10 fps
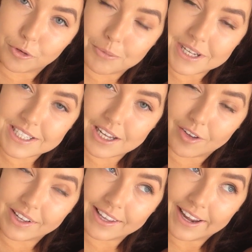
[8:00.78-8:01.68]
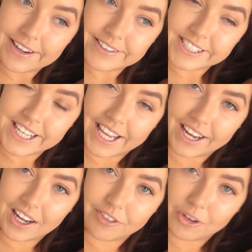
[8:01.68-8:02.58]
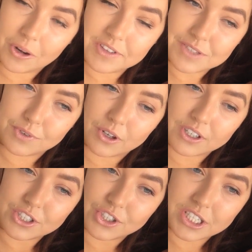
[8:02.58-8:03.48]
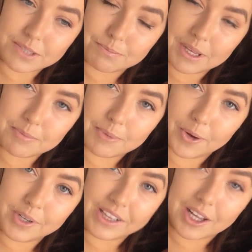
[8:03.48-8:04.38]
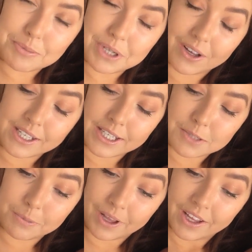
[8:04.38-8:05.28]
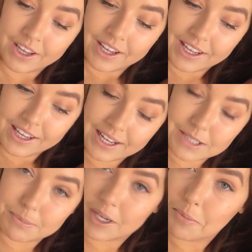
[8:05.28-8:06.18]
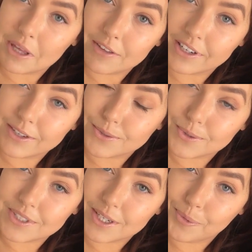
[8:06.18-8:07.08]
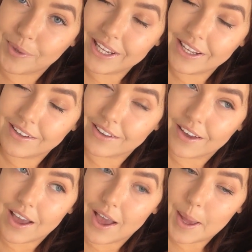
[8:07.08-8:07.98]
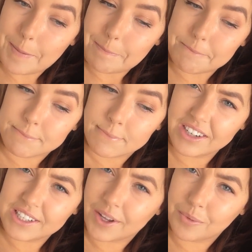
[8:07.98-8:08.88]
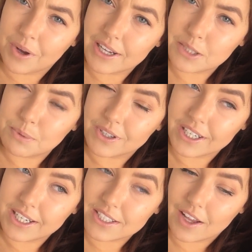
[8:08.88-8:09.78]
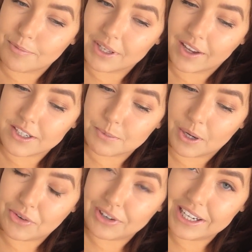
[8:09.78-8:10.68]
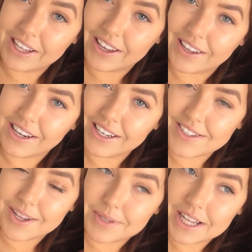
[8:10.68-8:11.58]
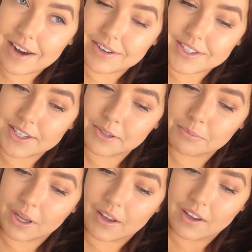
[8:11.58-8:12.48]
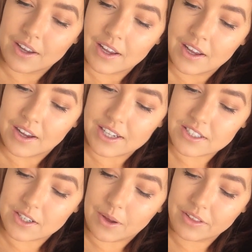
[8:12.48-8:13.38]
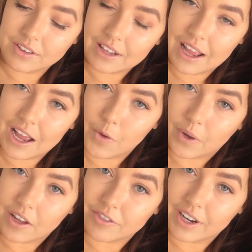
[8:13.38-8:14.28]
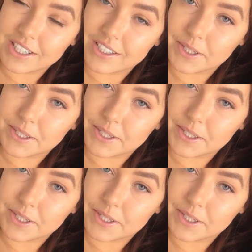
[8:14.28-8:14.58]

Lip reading: for myself again today. I feel like this vlog is just me moaning that I'm tired, but it has been a bit of an exhausting week. Really know why, to be honest. I've been going to bed really early and so has Harrison, but I don't know, I think that hour affected